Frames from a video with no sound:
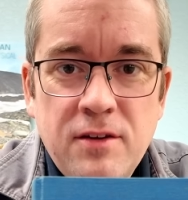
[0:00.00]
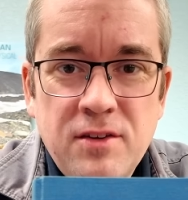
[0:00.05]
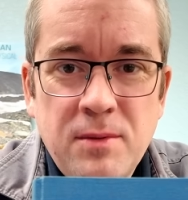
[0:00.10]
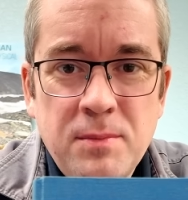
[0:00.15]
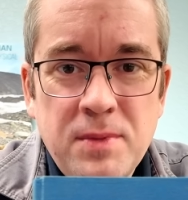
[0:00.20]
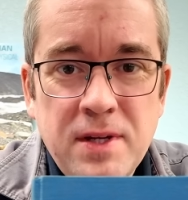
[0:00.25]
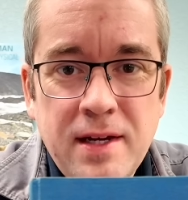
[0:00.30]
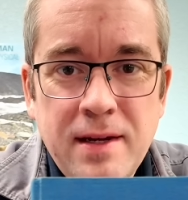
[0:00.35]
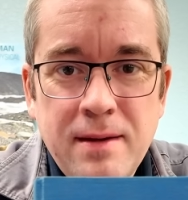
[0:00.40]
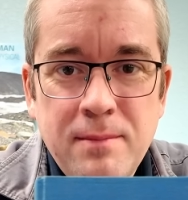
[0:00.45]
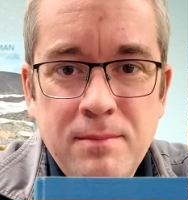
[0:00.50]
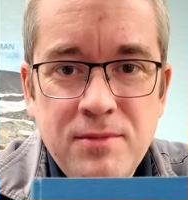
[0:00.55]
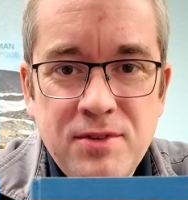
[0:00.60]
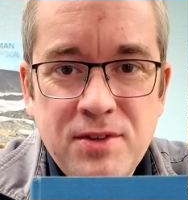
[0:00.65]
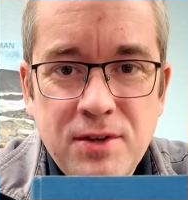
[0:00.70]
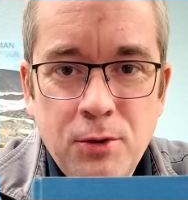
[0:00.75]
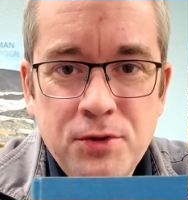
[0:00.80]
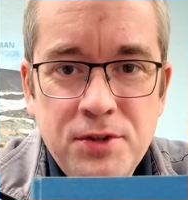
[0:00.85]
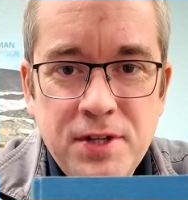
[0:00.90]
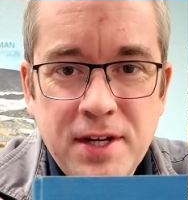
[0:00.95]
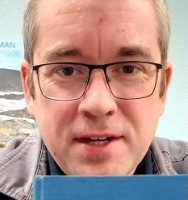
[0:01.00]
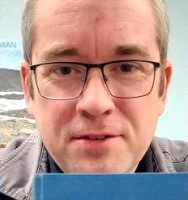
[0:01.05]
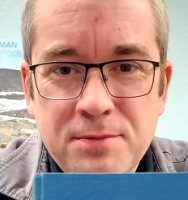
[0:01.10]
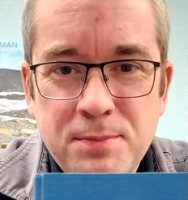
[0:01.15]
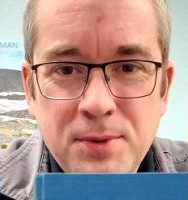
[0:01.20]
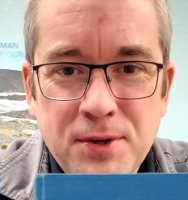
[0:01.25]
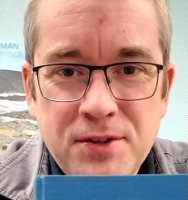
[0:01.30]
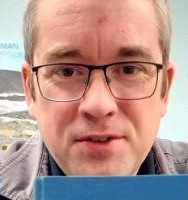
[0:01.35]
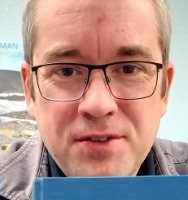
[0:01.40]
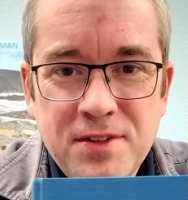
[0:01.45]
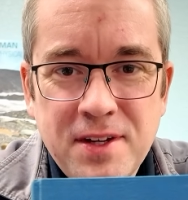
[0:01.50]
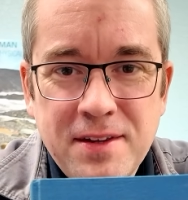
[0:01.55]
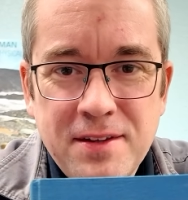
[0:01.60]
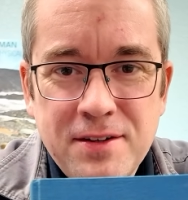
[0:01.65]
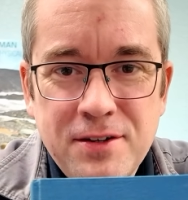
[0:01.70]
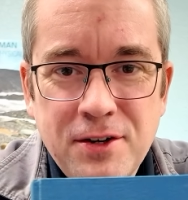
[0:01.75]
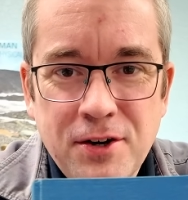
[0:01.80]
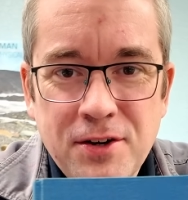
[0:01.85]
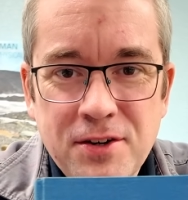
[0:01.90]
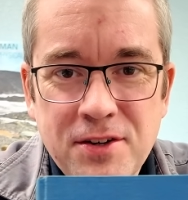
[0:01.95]
Sometimes old textbooks say
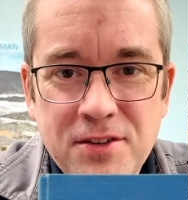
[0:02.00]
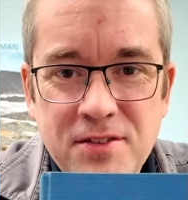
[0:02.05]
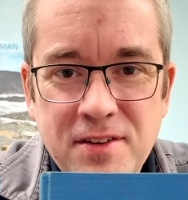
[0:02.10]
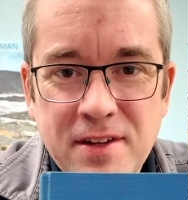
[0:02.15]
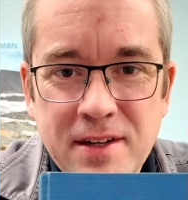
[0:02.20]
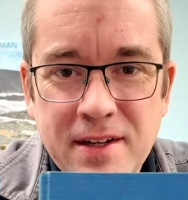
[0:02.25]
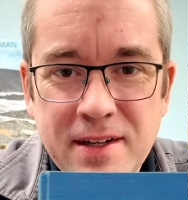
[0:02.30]
the darndest